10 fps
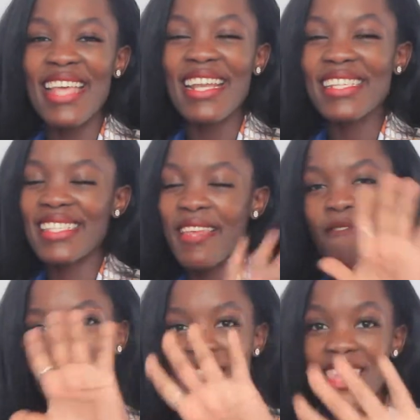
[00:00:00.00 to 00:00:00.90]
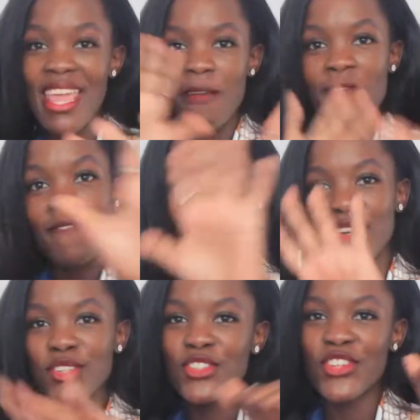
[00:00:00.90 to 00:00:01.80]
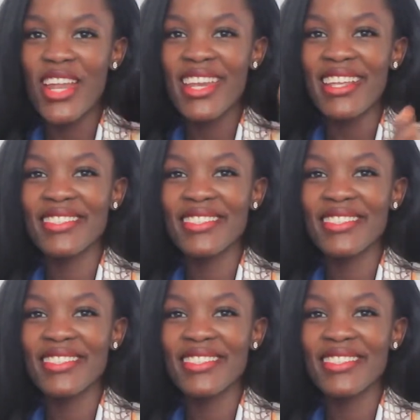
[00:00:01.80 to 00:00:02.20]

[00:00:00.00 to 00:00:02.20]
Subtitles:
that is the fifth and final trend.